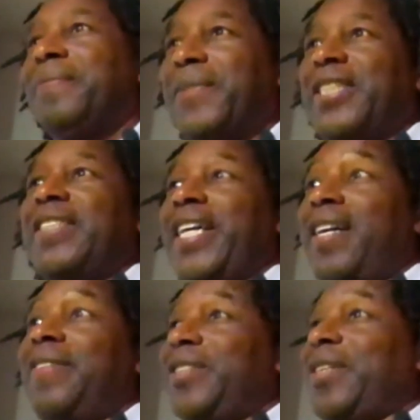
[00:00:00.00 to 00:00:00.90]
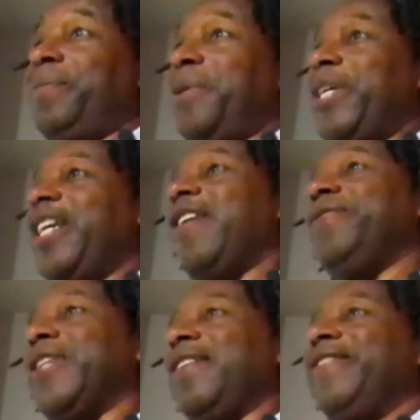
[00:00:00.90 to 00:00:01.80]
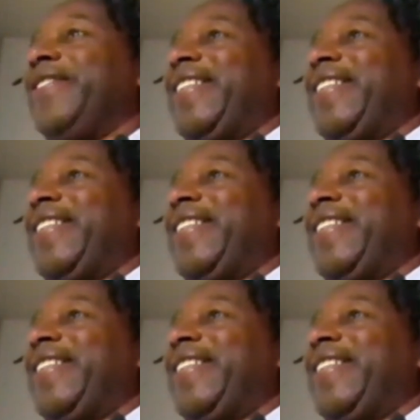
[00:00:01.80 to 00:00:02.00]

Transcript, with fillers: but yeah, something to be careful of.